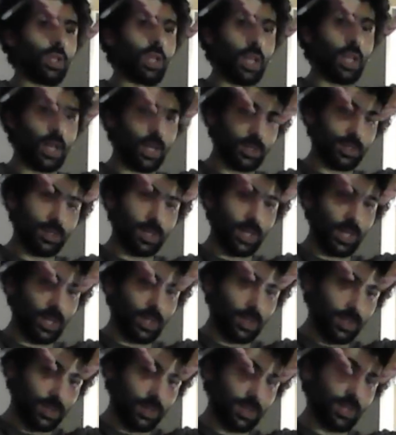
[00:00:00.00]
lines
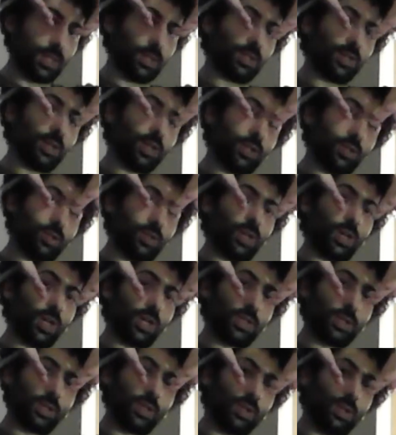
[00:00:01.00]
like this that are not
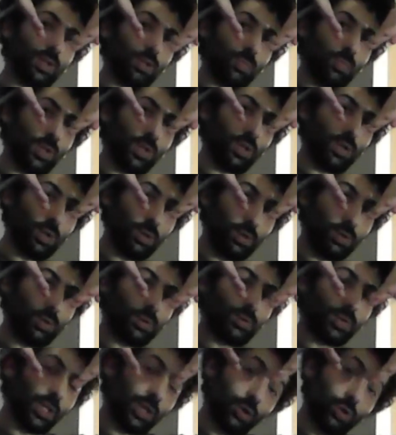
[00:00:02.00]
connected in the middle.
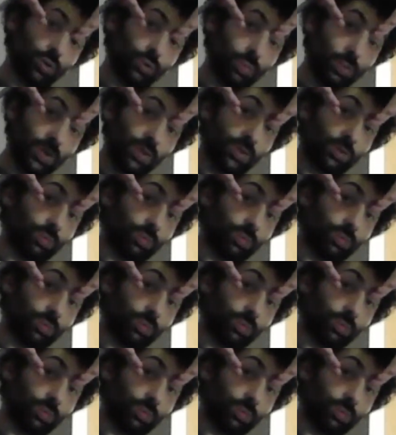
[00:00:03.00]
They could be